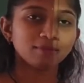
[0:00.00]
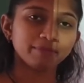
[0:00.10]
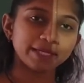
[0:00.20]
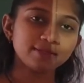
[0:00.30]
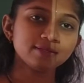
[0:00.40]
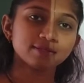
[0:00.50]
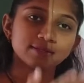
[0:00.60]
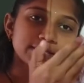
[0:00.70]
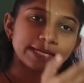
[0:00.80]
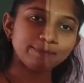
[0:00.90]
Means
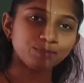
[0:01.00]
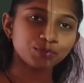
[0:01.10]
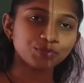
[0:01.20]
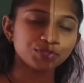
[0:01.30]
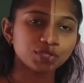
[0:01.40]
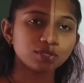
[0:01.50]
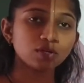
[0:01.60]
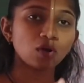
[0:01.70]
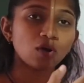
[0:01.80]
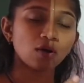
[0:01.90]
same
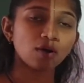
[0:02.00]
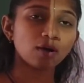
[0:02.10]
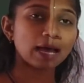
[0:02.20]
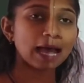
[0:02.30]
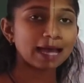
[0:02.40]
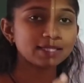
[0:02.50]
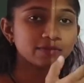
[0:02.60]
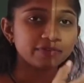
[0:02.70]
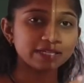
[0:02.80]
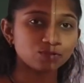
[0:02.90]
procedure has
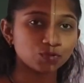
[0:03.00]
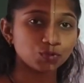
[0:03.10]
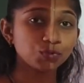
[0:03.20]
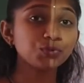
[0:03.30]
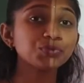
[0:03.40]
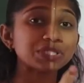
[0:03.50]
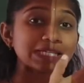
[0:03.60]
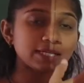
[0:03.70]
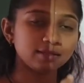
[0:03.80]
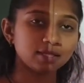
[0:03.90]
been used
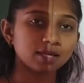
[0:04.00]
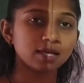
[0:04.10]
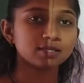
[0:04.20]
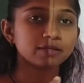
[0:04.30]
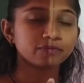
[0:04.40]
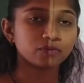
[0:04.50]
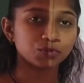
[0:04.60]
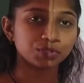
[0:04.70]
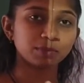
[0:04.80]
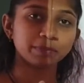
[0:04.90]
in the case of
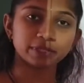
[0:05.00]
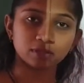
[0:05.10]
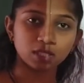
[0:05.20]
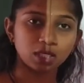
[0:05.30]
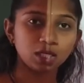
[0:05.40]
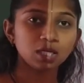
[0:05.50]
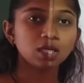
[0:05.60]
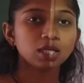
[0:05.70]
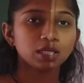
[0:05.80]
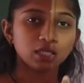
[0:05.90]
question number
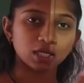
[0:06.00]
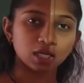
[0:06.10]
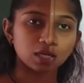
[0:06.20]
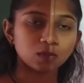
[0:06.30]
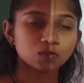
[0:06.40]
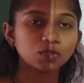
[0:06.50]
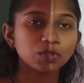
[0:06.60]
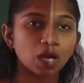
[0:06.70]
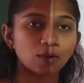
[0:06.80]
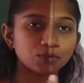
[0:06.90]
3. Here also
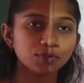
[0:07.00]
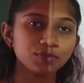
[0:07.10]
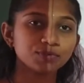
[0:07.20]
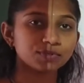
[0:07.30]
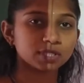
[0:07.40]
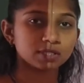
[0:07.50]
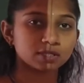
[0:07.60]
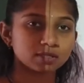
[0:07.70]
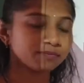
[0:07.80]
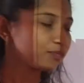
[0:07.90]
you have to use
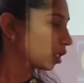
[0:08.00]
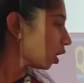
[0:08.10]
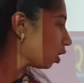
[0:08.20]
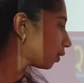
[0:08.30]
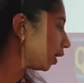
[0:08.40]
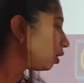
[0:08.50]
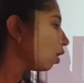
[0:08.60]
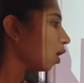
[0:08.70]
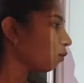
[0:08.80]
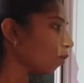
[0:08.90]
it. Okay.
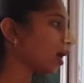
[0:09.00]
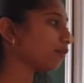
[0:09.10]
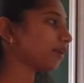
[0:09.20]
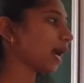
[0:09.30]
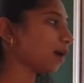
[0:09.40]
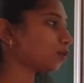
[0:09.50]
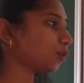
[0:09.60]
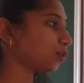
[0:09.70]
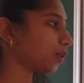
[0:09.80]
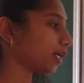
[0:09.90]
What we
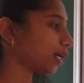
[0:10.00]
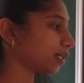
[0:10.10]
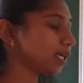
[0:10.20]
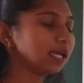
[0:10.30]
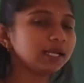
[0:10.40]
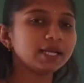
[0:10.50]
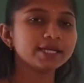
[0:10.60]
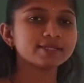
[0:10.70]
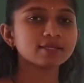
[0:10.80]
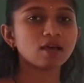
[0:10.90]
have to do is,
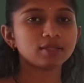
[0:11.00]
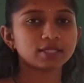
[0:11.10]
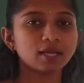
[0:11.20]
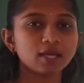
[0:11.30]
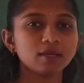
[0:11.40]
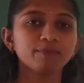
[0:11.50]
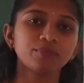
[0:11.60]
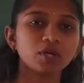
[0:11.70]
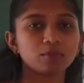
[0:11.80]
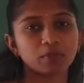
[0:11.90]
let's solve the
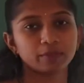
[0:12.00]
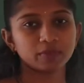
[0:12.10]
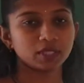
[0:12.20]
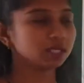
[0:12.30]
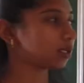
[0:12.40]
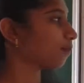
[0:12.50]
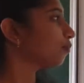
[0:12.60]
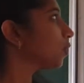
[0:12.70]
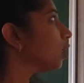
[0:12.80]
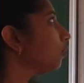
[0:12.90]
problem here.
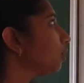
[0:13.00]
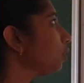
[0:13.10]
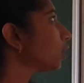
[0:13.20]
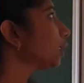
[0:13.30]
Look